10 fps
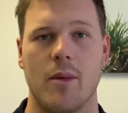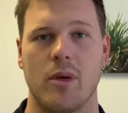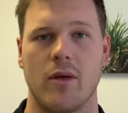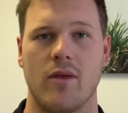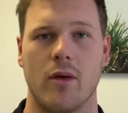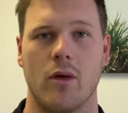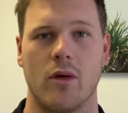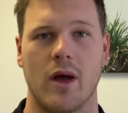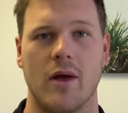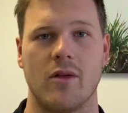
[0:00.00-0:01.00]
because they're all
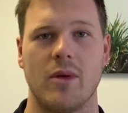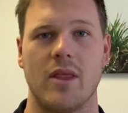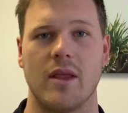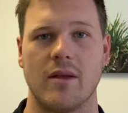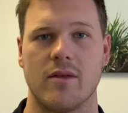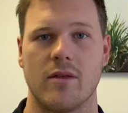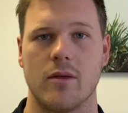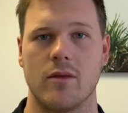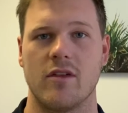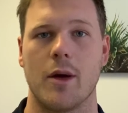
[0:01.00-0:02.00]
going to be things
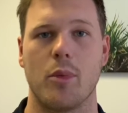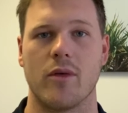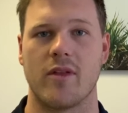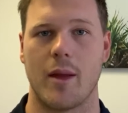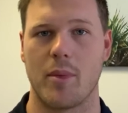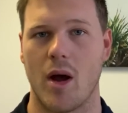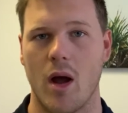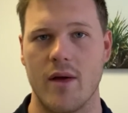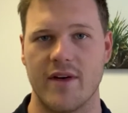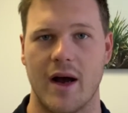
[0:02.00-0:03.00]
to jump or step
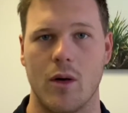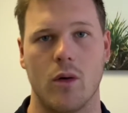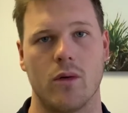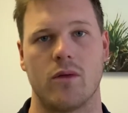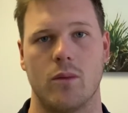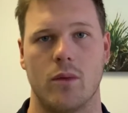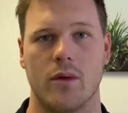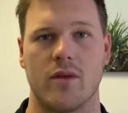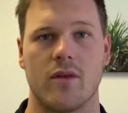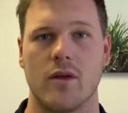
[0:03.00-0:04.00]
over or
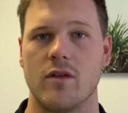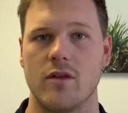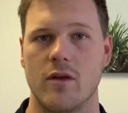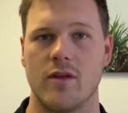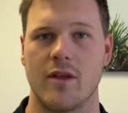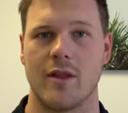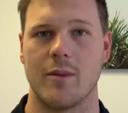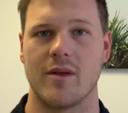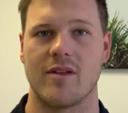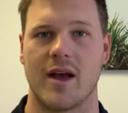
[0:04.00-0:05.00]
towards, so just using
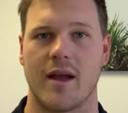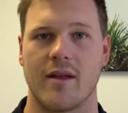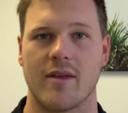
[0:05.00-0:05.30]
them as targets.